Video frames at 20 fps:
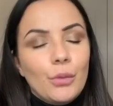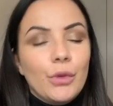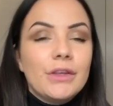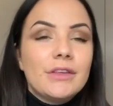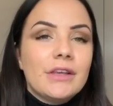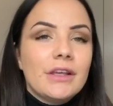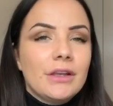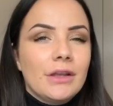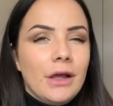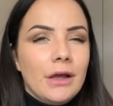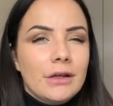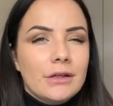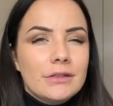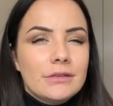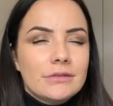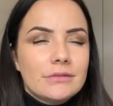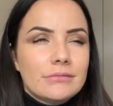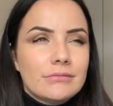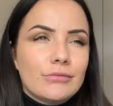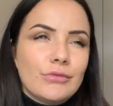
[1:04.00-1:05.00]
We say
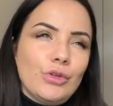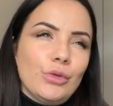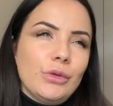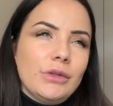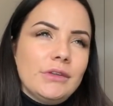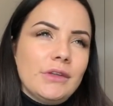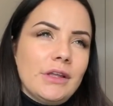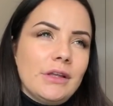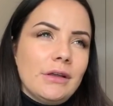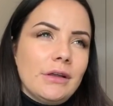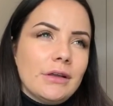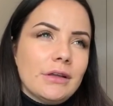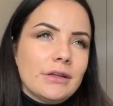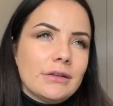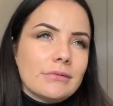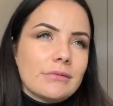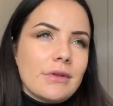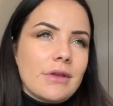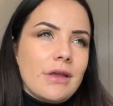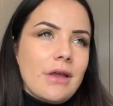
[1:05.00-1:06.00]
nugget. Do we say
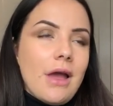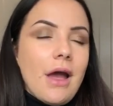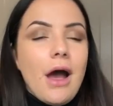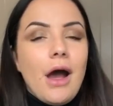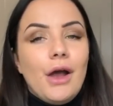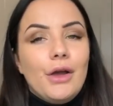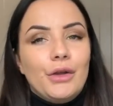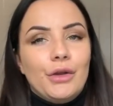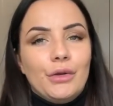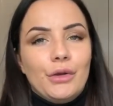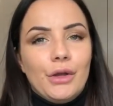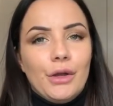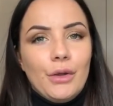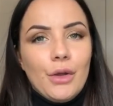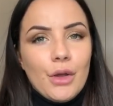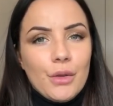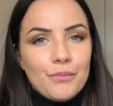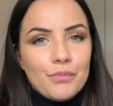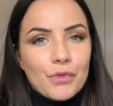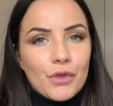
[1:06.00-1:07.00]
nugget? I don't know.
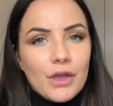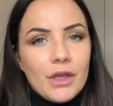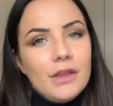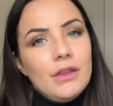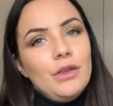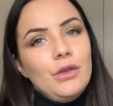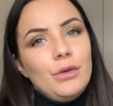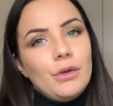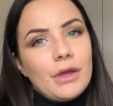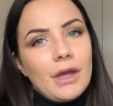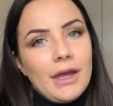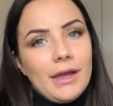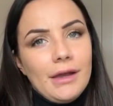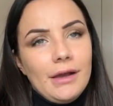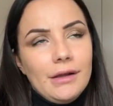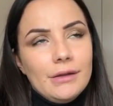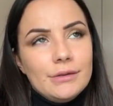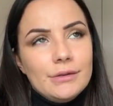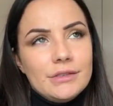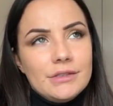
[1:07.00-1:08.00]
In the UK,
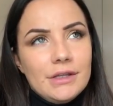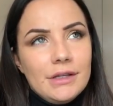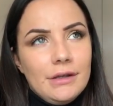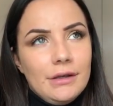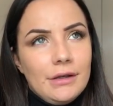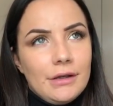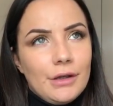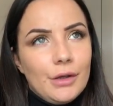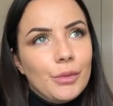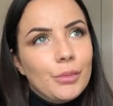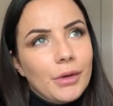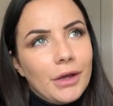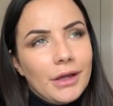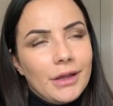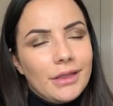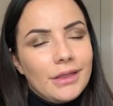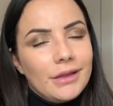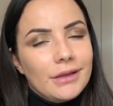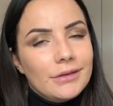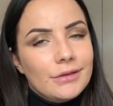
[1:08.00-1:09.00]
I would say nugget, but I
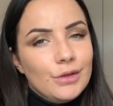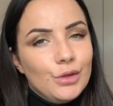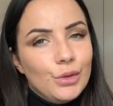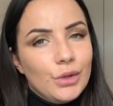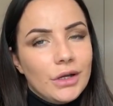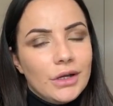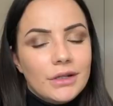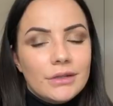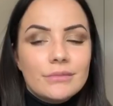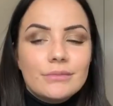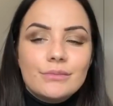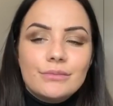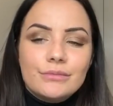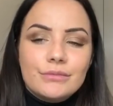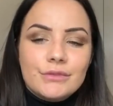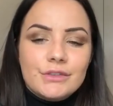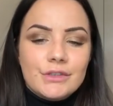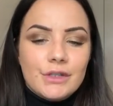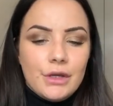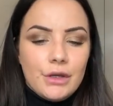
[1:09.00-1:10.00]
think it's nougat.
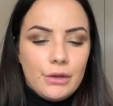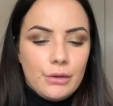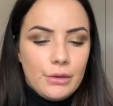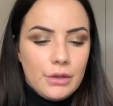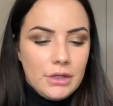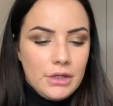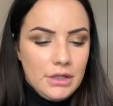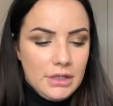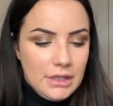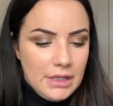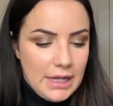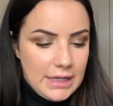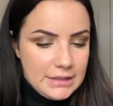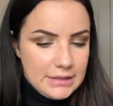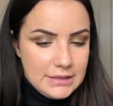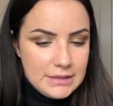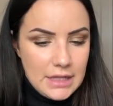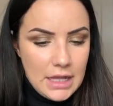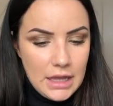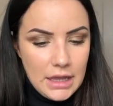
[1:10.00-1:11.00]
So
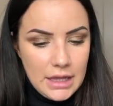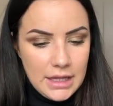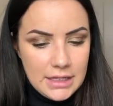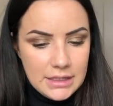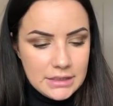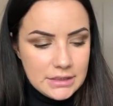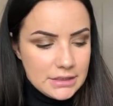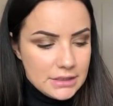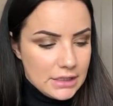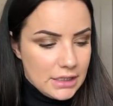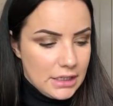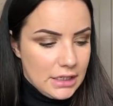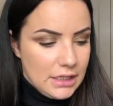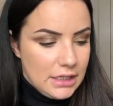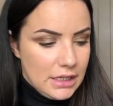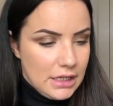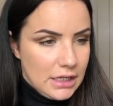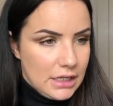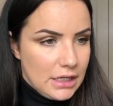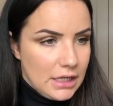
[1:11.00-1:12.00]
yes, let's
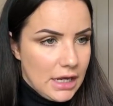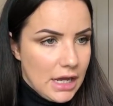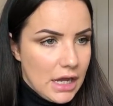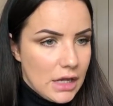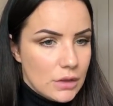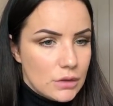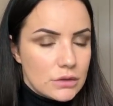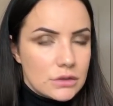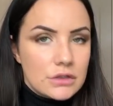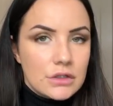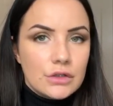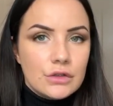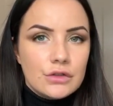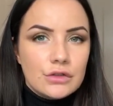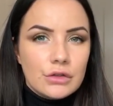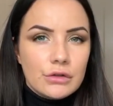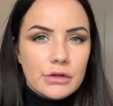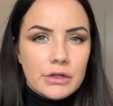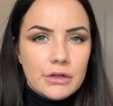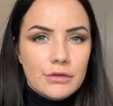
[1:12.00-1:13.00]
get it out. So
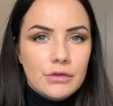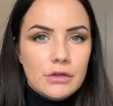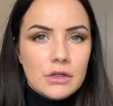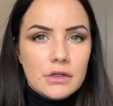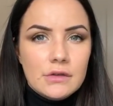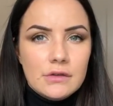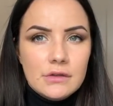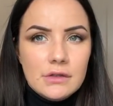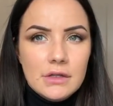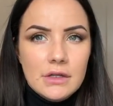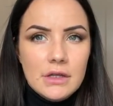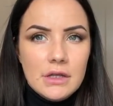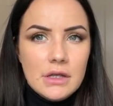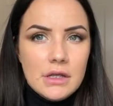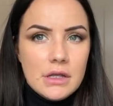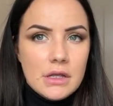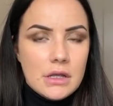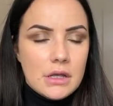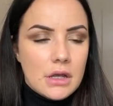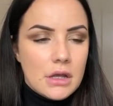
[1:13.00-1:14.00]
sorry if you can
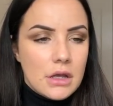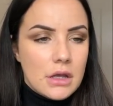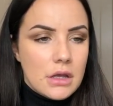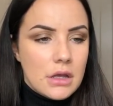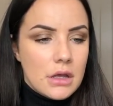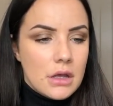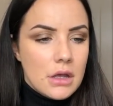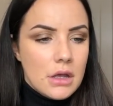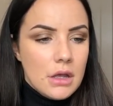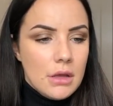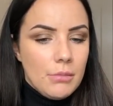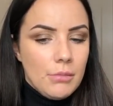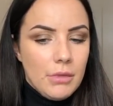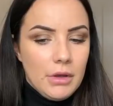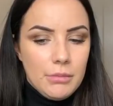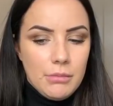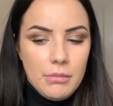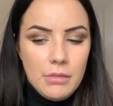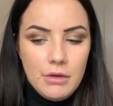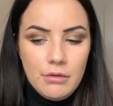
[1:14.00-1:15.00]
see my
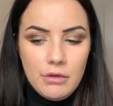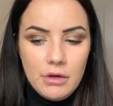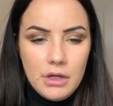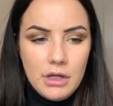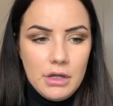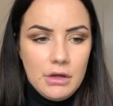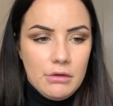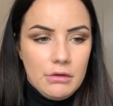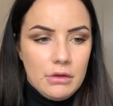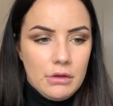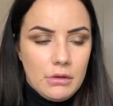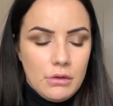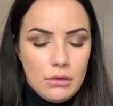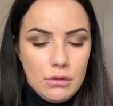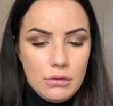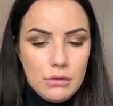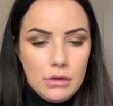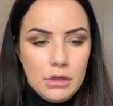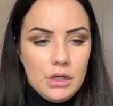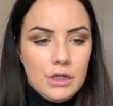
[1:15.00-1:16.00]
mirror here in the
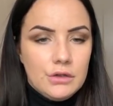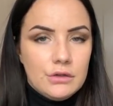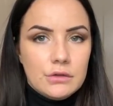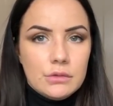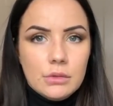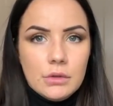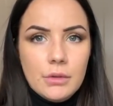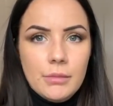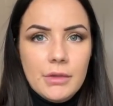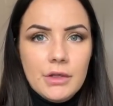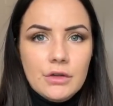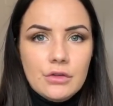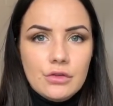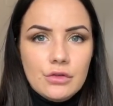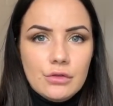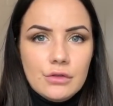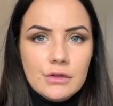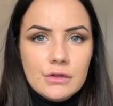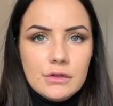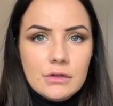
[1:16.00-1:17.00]
corner. I just want to make
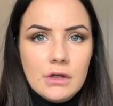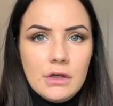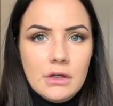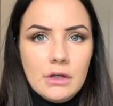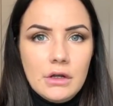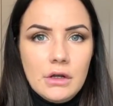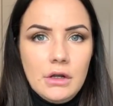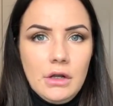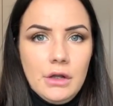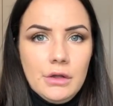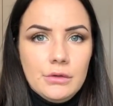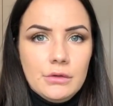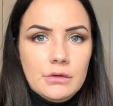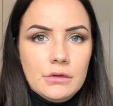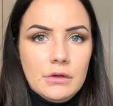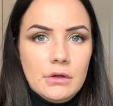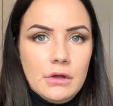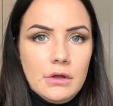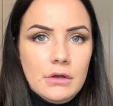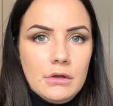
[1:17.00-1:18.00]
sure it's kind of
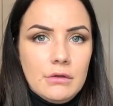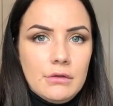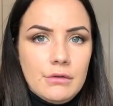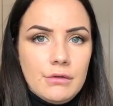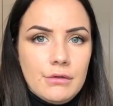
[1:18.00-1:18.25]
close enough.